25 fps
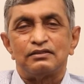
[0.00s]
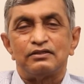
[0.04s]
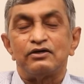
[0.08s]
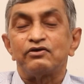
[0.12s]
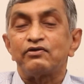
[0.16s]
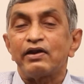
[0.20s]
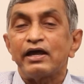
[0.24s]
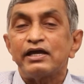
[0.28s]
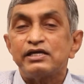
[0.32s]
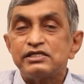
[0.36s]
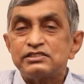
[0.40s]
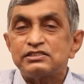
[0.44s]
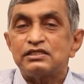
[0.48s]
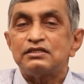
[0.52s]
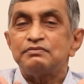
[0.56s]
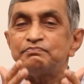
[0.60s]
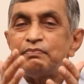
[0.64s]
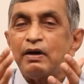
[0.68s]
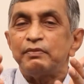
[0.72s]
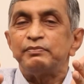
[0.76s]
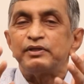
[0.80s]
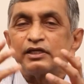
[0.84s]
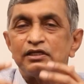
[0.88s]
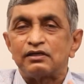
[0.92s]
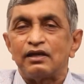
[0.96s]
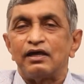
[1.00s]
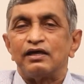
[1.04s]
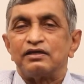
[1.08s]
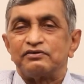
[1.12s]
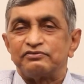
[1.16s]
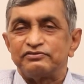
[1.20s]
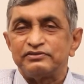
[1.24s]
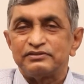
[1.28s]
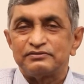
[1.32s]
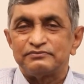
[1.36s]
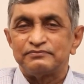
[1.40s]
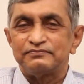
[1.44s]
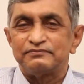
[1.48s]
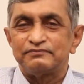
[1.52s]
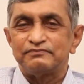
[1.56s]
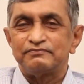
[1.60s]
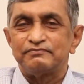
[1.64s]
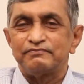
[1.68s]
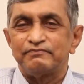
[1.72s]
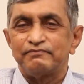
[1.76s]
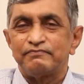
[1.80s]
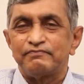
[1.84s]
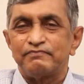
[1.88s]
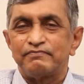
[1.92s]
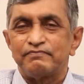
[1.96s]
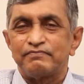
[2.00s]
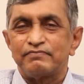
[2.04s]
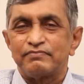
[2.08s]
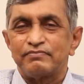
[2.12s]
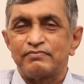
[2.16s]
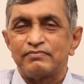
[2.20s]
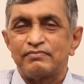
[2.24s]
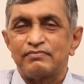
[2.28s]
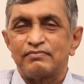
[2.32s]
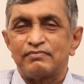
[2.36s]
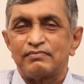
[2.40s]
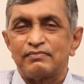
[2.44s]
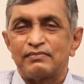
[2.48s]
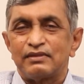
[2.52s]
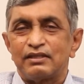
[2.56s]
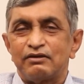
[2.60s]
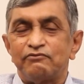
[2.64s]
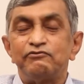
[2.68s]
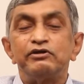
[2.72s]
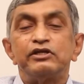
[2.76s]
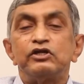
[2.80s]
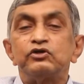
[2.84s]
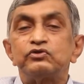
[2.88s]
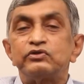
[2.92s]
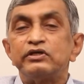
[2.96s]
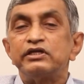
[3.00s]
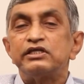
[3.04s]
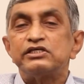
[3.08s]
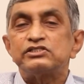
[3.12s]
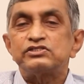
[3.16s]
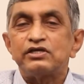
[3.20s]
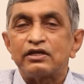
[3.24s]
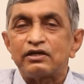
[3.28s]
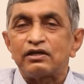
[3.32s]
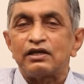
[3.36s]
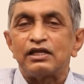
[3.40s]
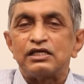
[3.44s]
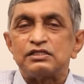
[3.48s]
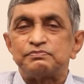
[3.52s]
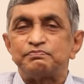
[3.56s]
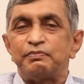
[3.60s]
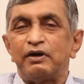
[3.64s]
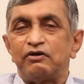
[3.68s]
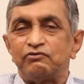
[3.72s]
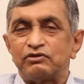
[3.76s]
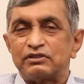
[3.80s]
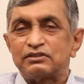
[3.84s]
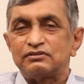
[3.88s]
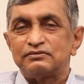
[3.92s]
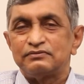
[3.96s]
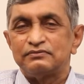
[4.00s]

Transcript: rise in public life. We need to decentralize power.